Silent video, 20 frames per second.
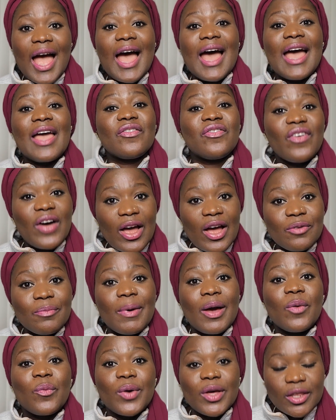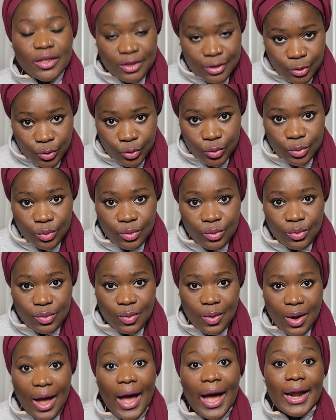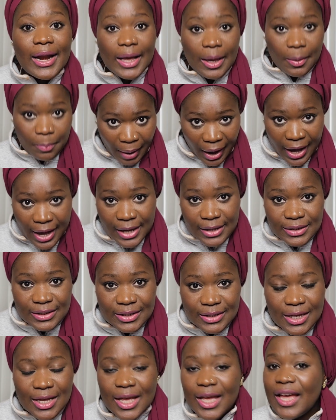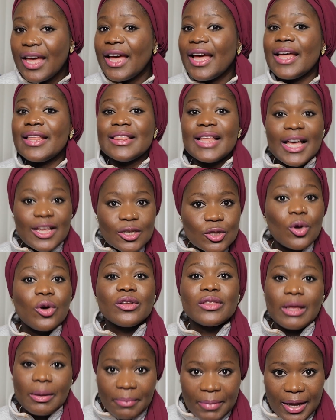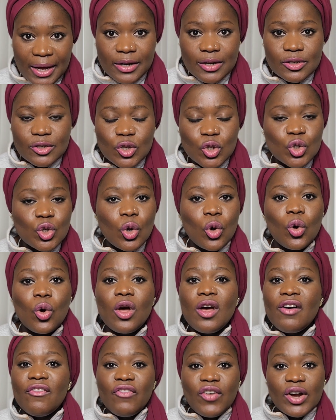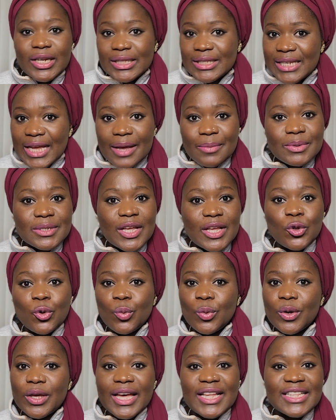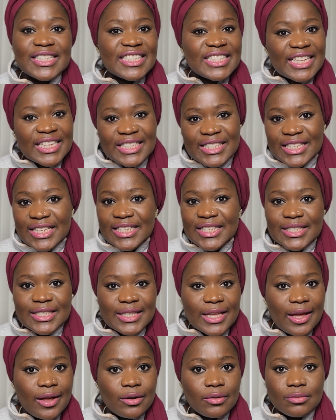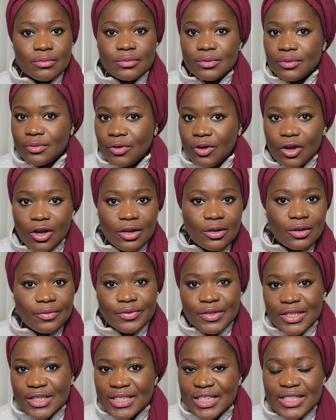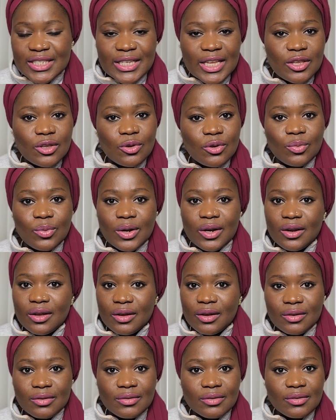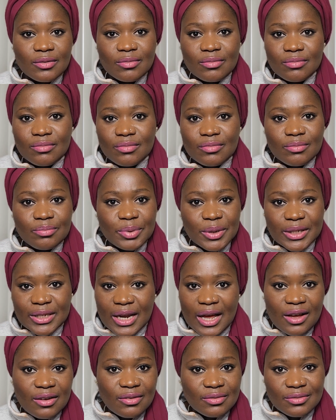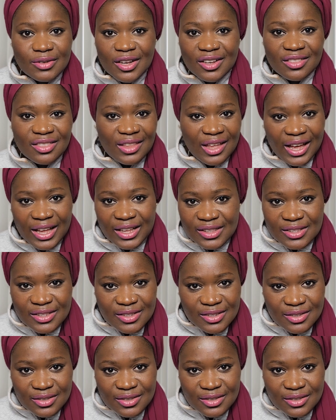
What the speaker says: I found my way through, and I passed. And that's all that matters. So for the times that you will get 60s and all of these things, and you want to be down on that,